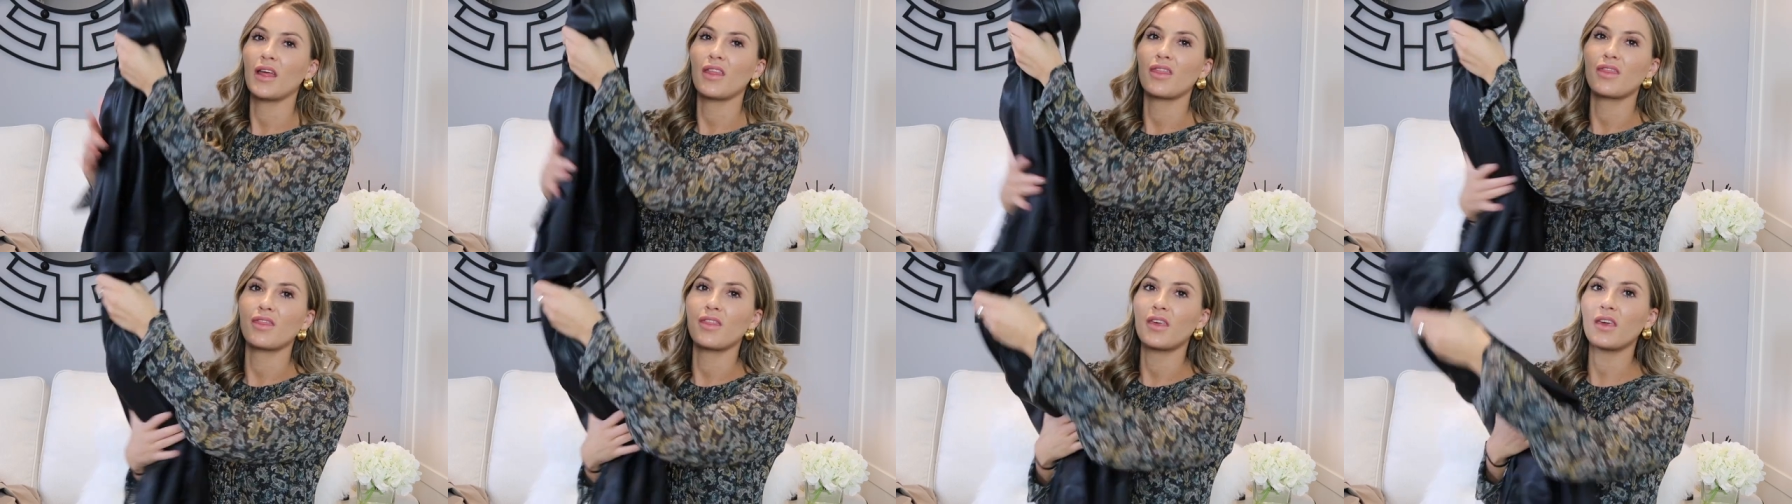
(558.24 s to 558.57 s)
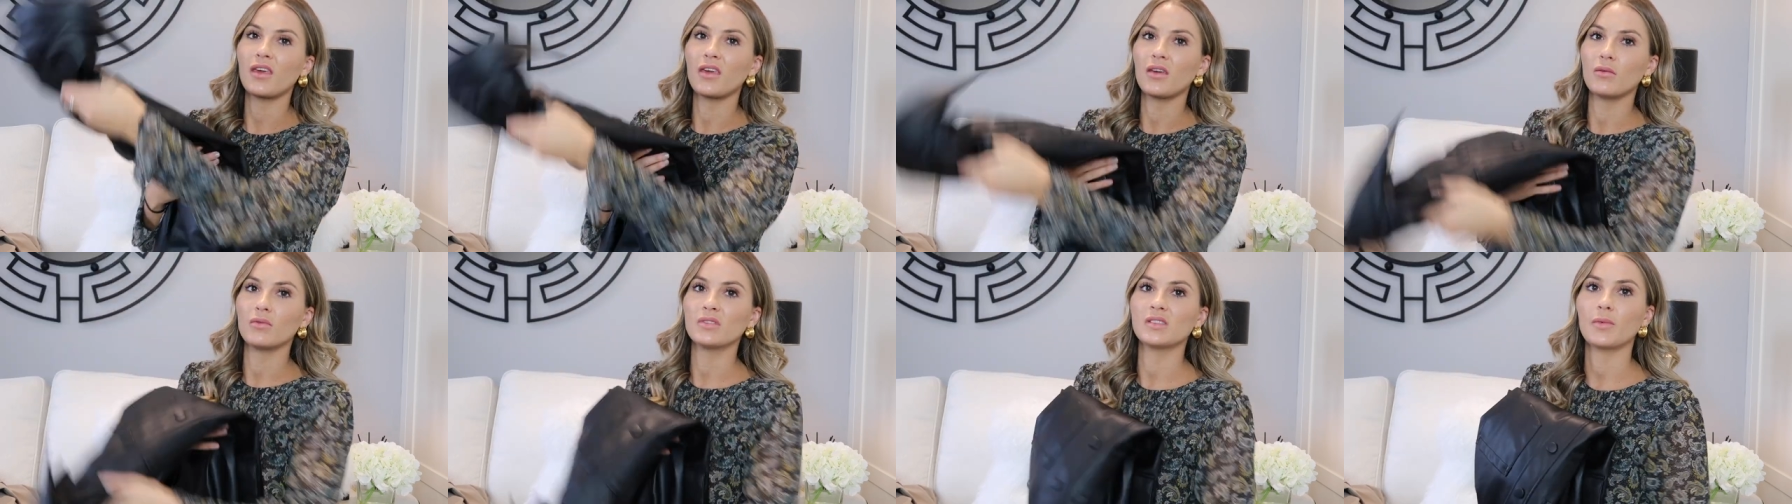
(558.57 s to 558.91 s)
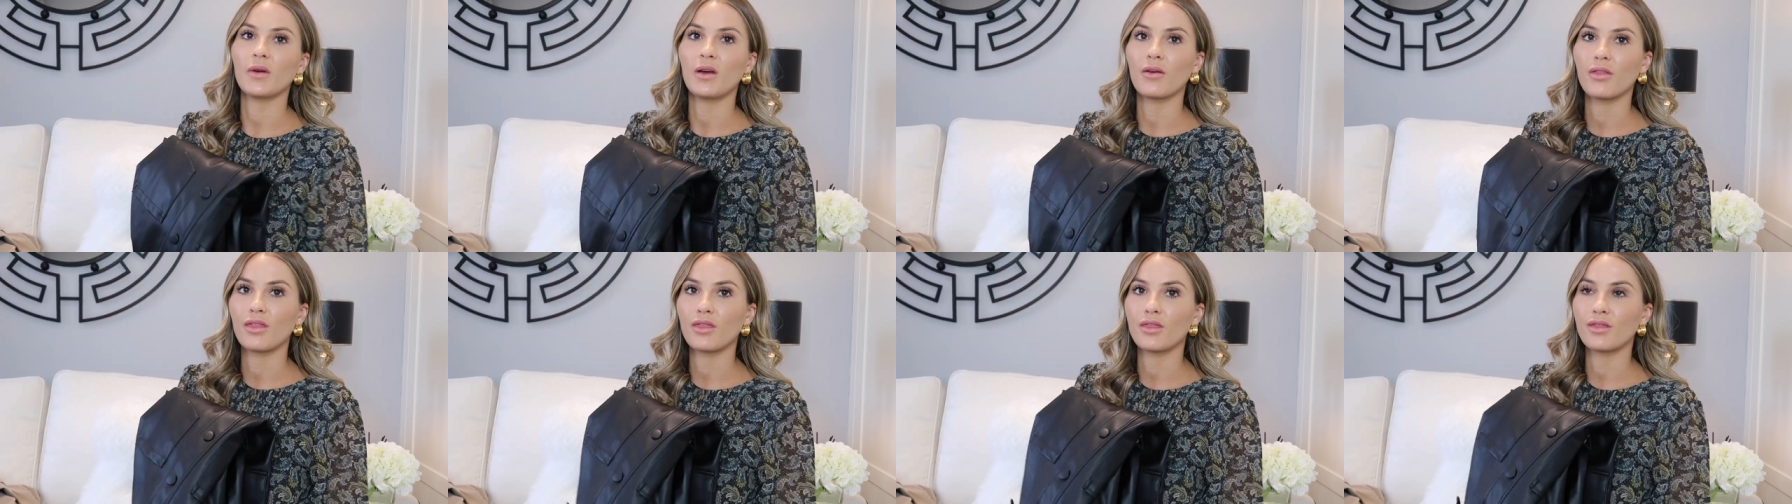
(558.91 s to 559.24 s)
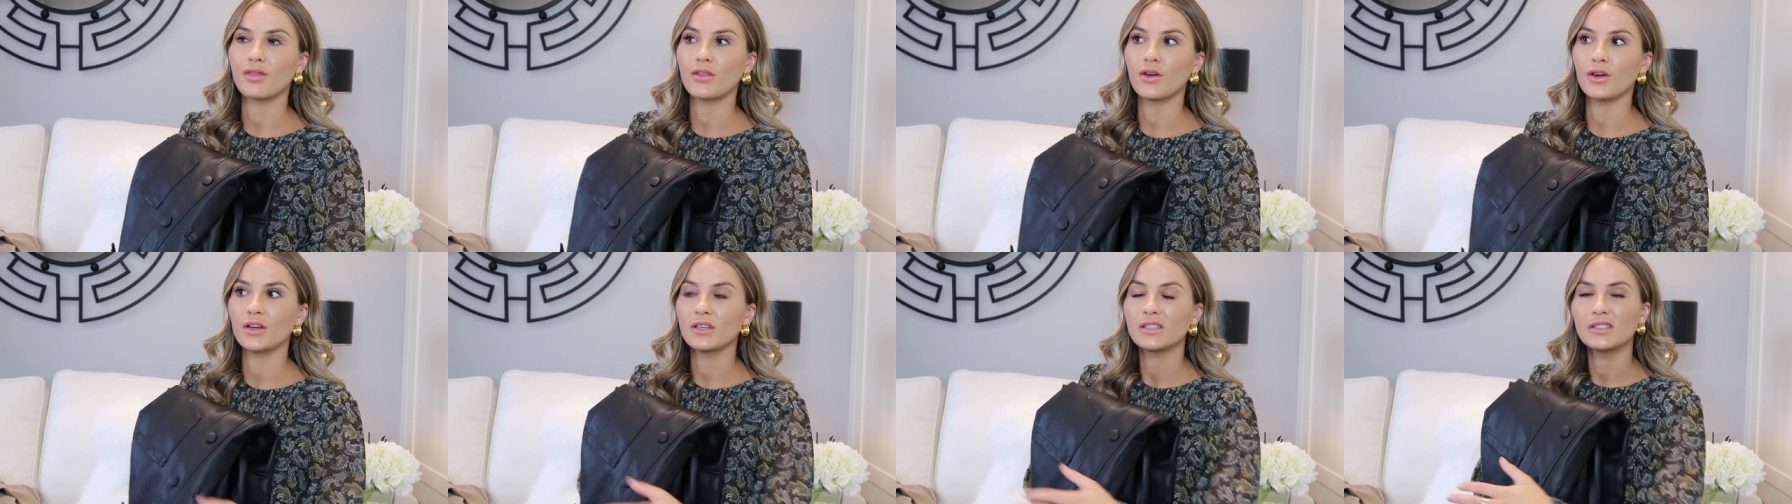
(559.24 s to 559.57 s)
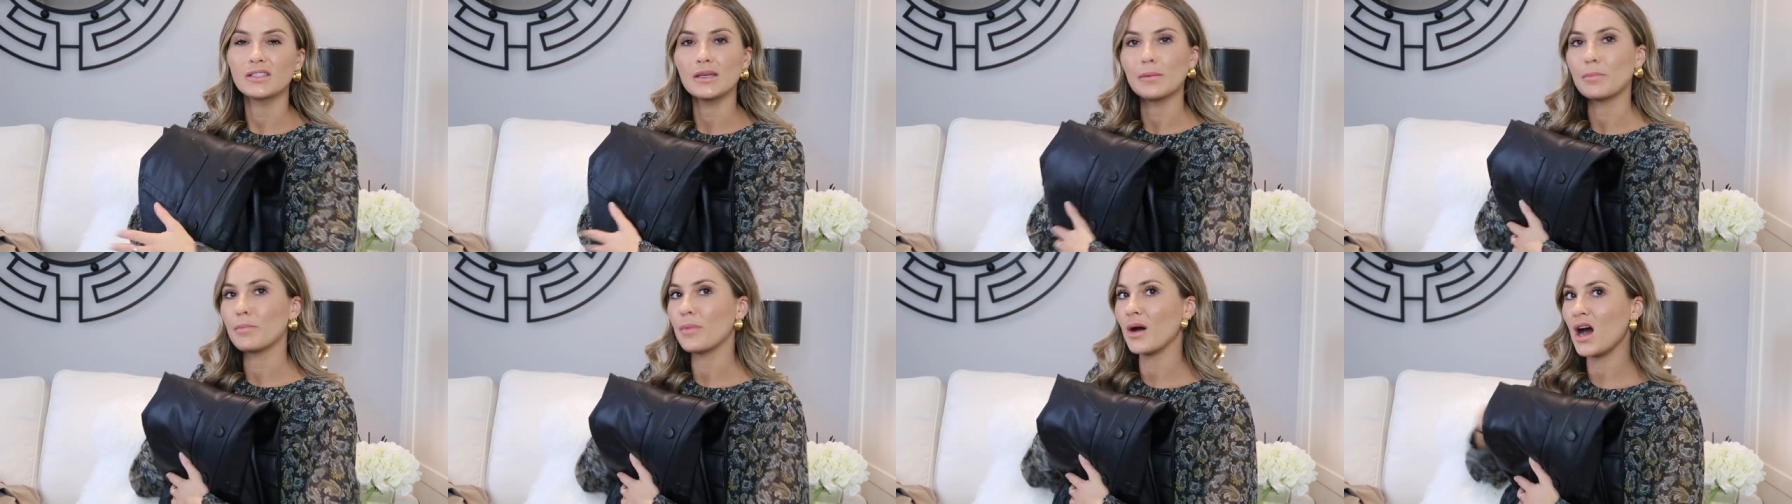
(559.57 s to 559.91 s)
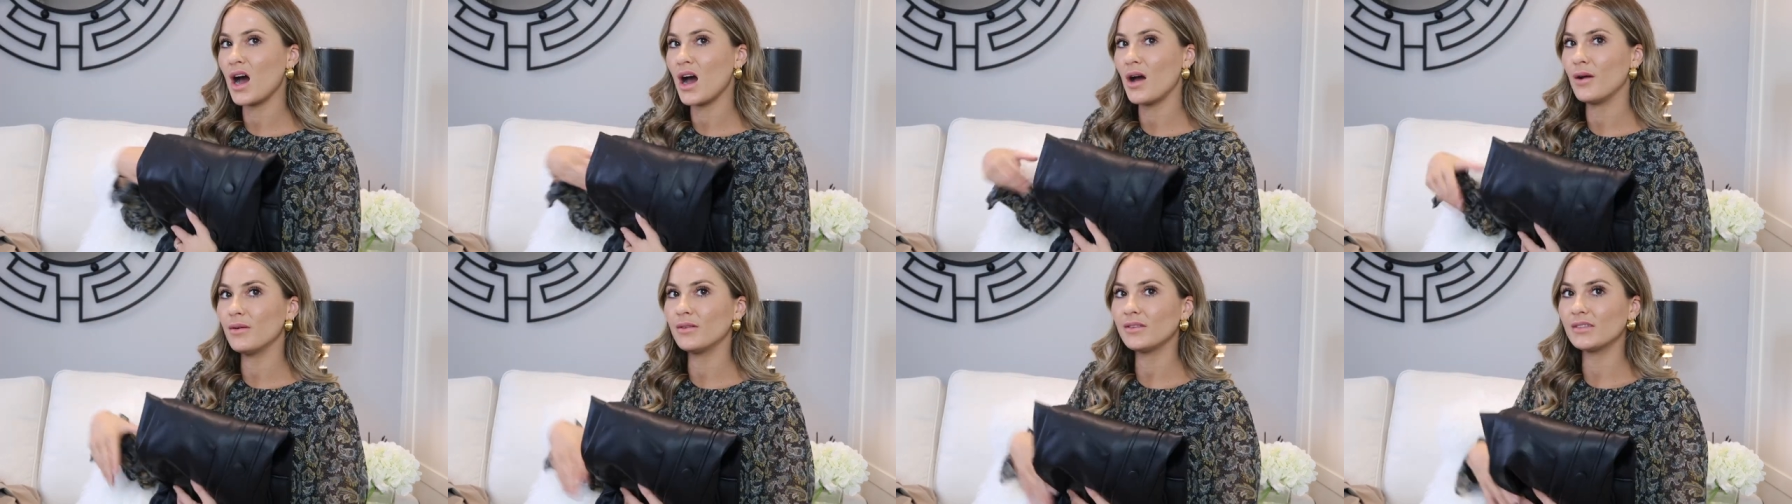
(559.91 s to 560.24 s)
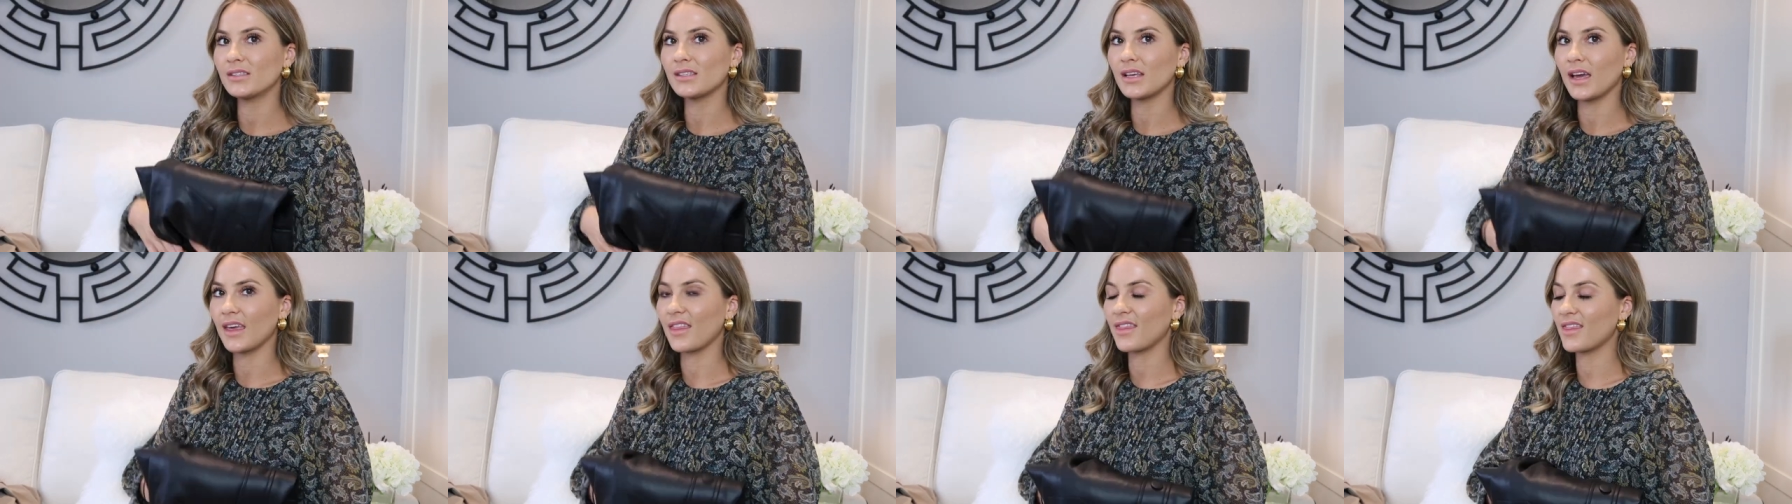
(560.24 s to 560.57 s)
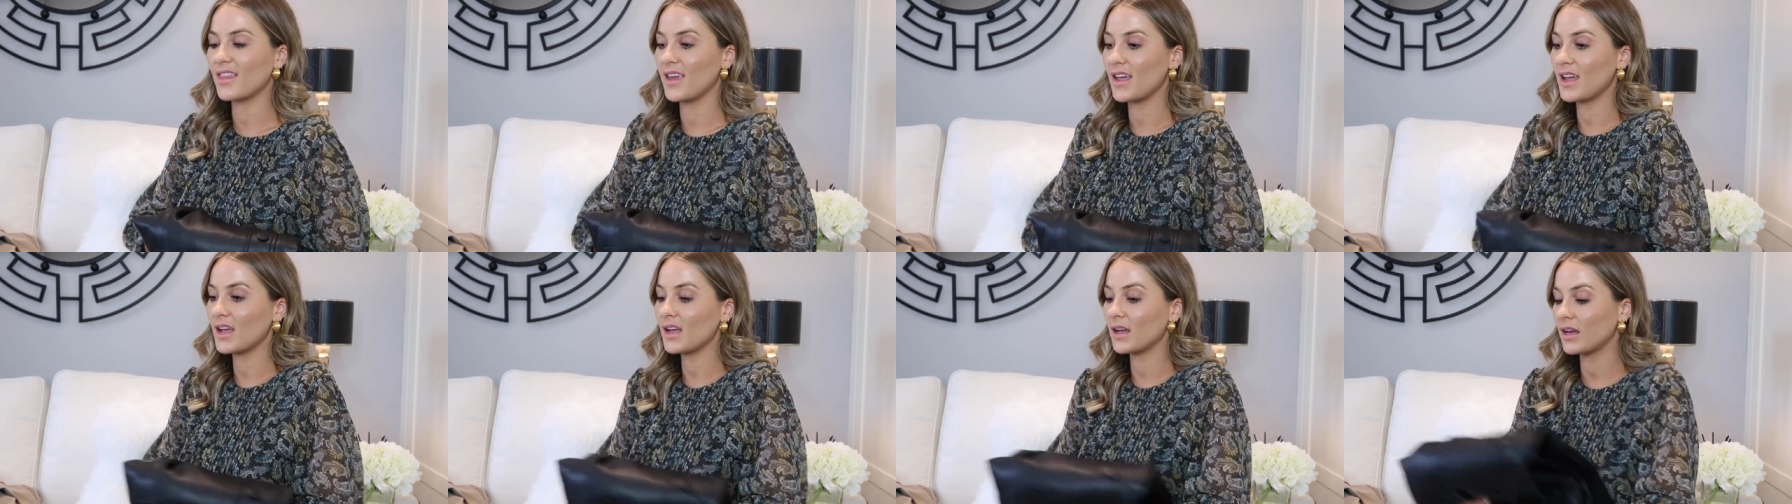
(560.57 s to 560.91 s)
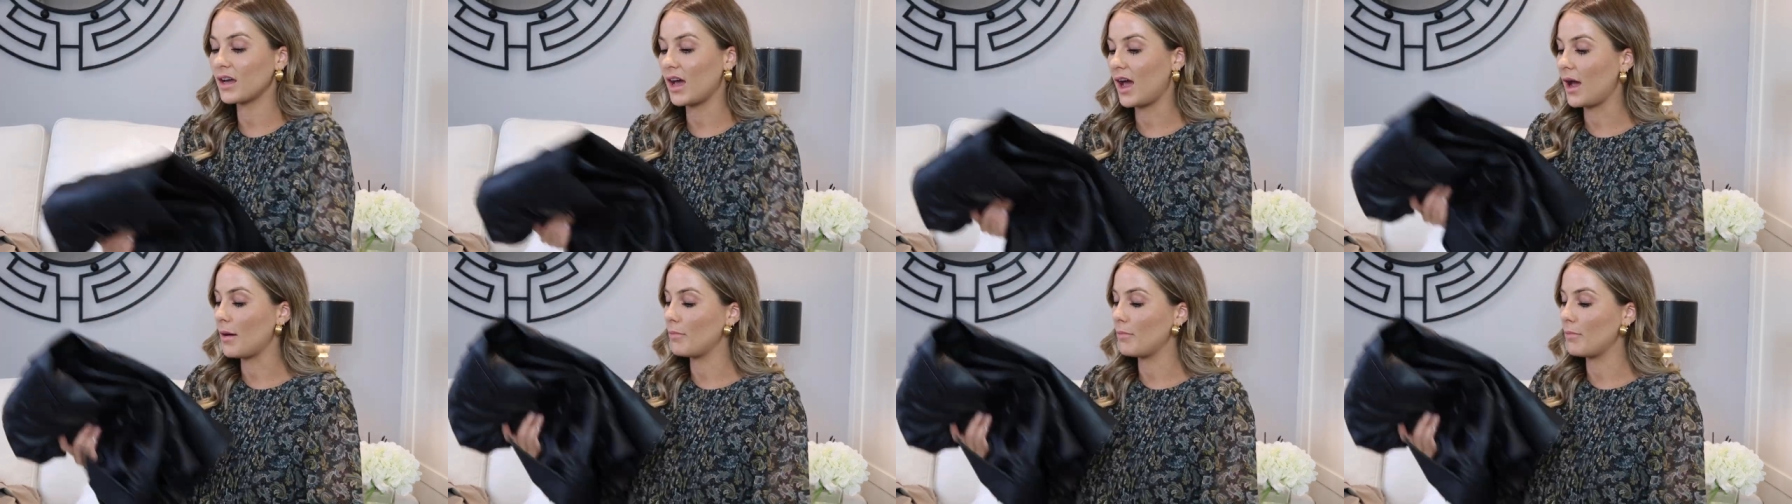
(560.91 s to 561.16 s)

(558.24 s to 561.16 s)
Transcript: and I think it was about £30, I think.